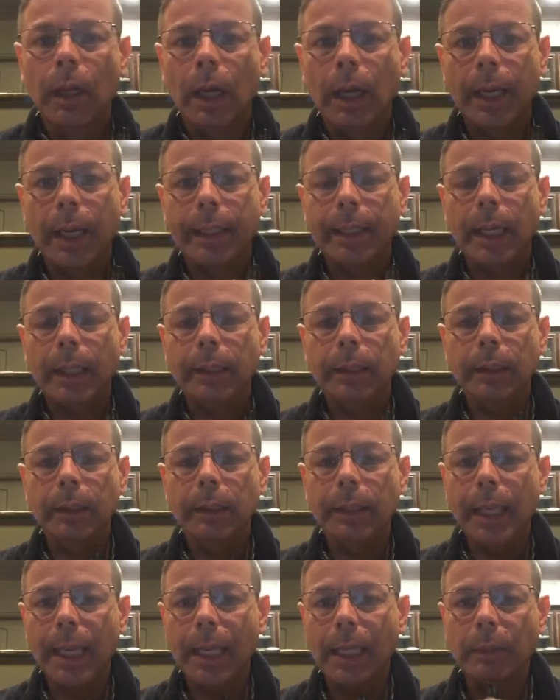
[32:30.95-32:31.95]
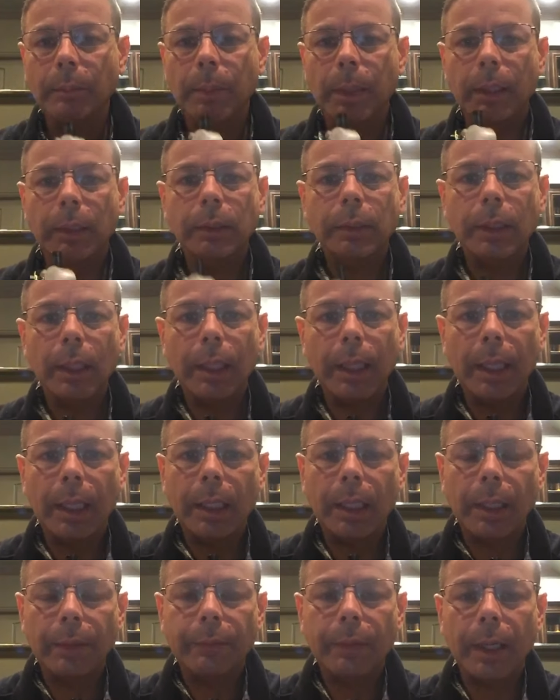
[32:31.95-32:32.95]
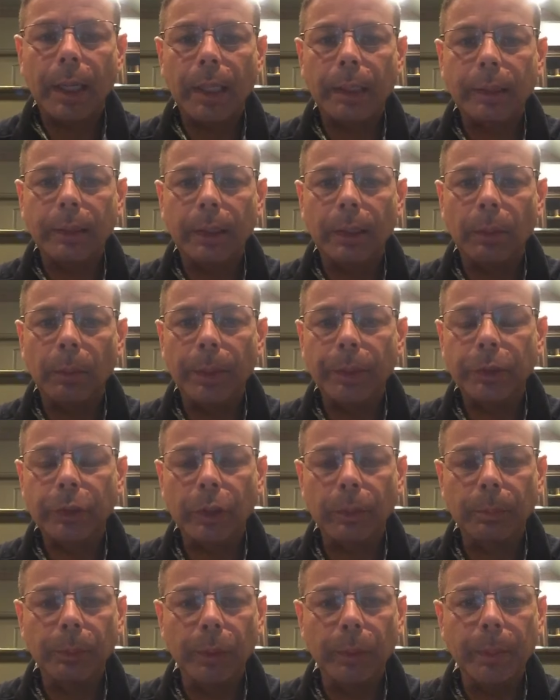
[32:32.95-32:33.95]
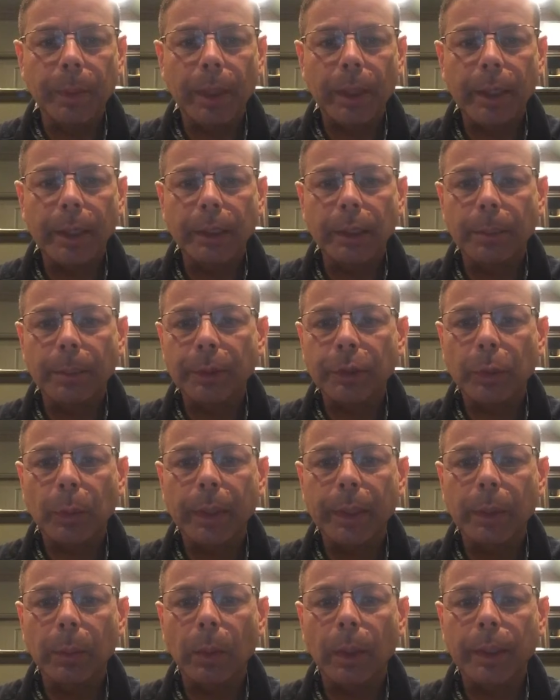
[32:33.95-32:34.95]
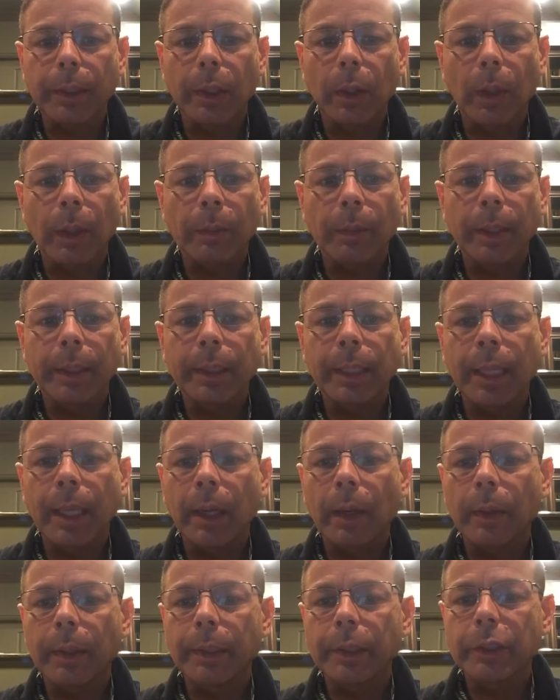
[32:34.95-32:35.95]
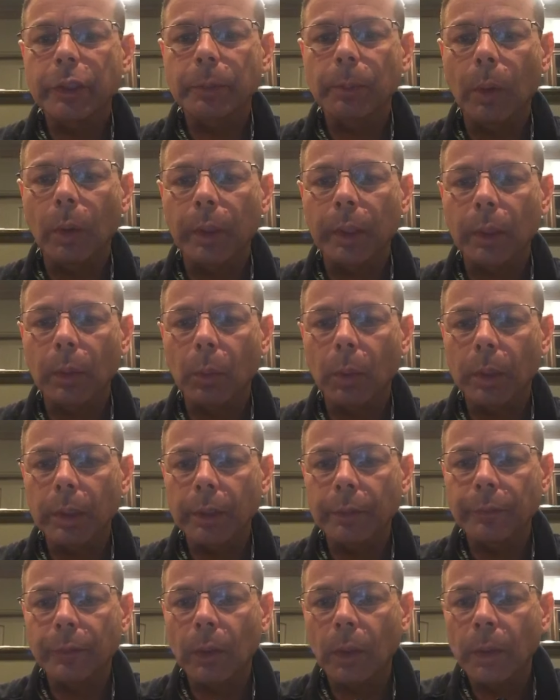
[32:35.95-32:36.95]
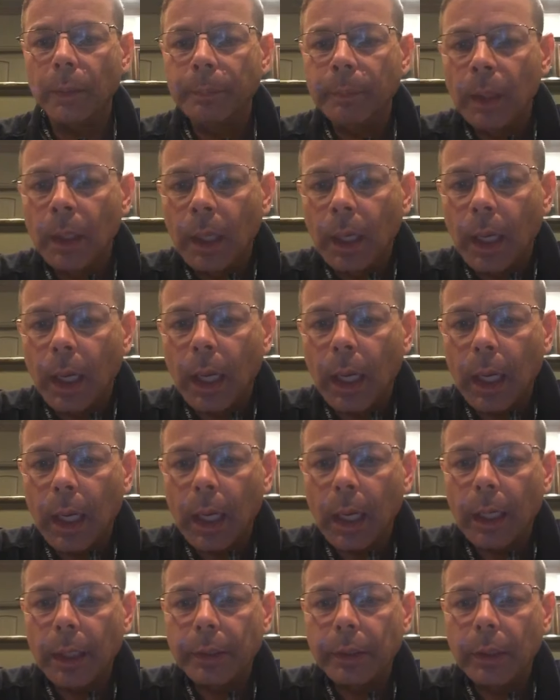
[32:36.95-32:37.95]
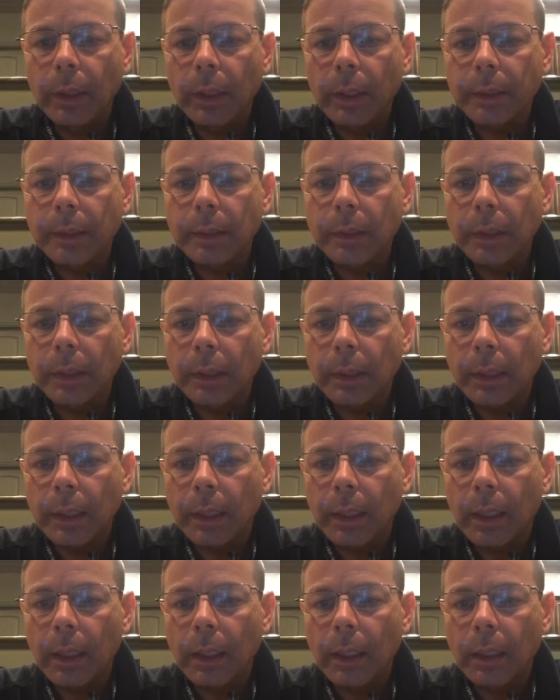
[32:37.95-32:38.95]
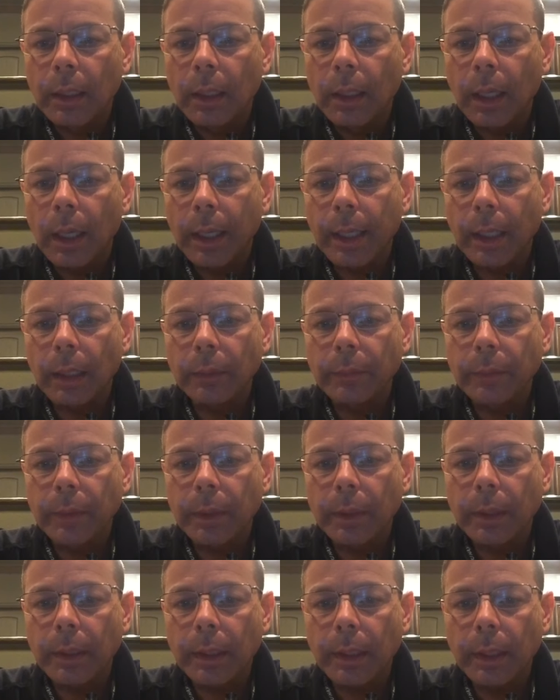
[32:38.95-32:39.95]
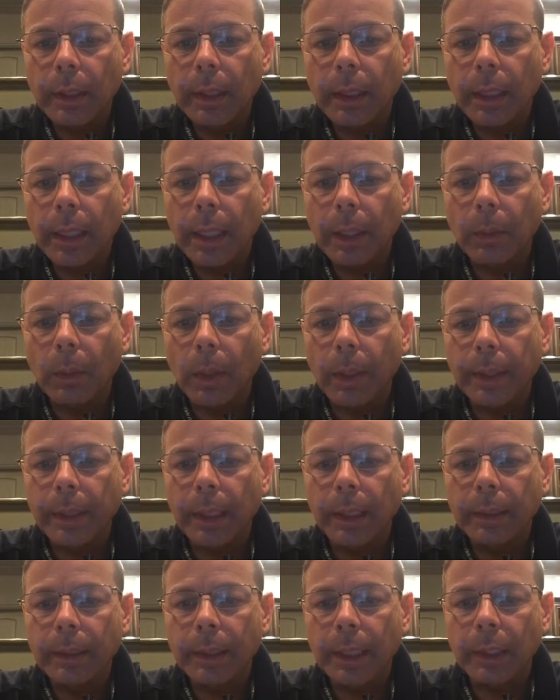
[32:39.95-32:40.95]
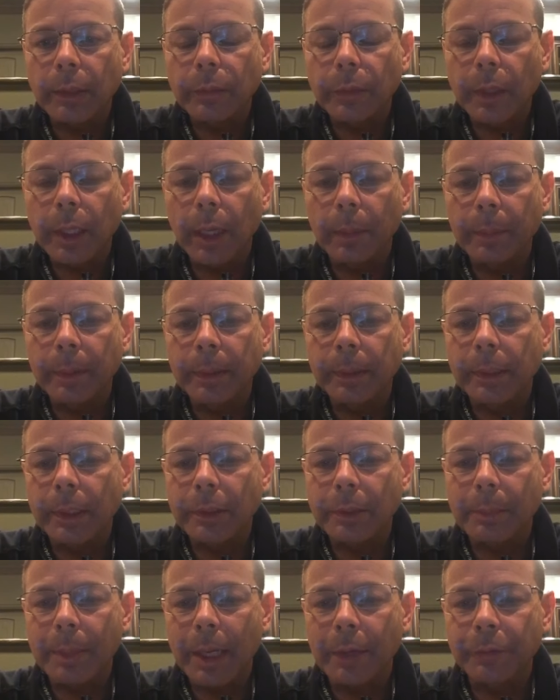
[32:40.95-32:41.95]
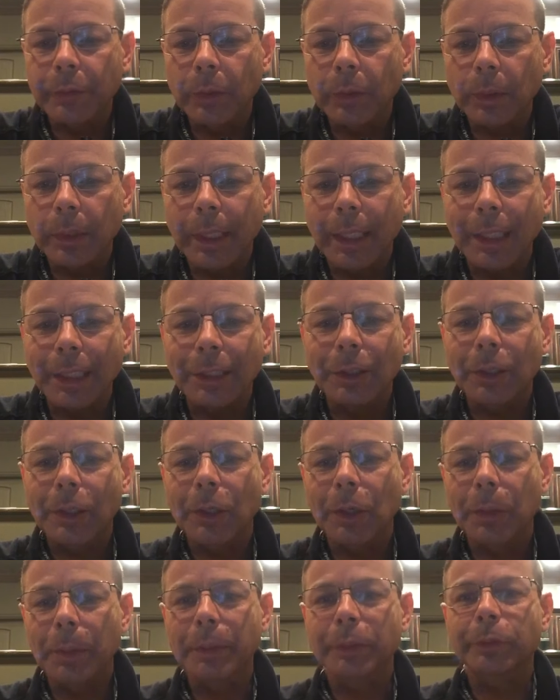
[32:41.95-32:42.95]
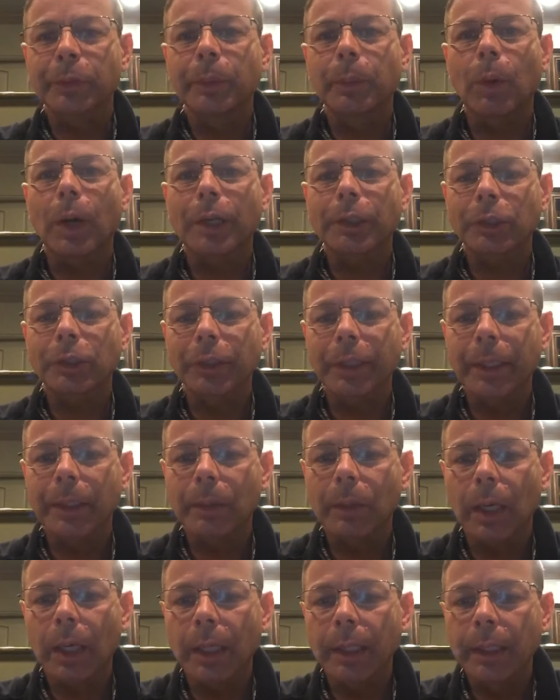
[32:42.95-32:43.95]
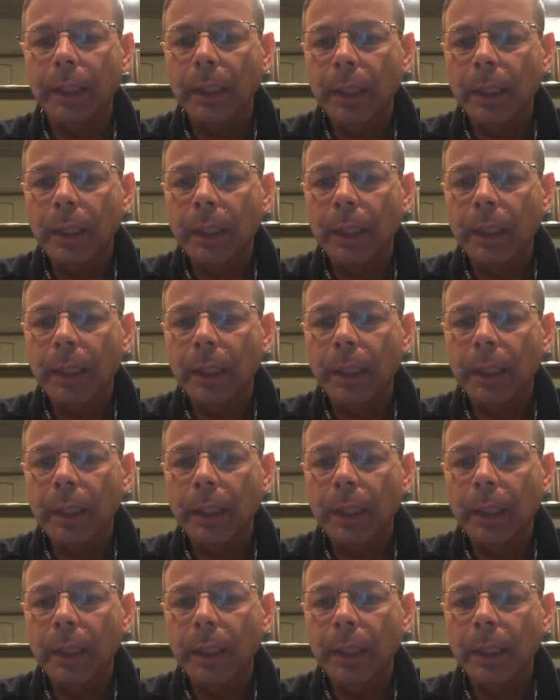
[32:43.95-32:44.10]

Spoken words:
got cane mint, and I've got original blueberry number 21 going right now, and it's smoking wonderful. Let's see. Hi Oliver, how are you? Thanks for coming. Doesn't matter if you're late, you could always rewatch later on.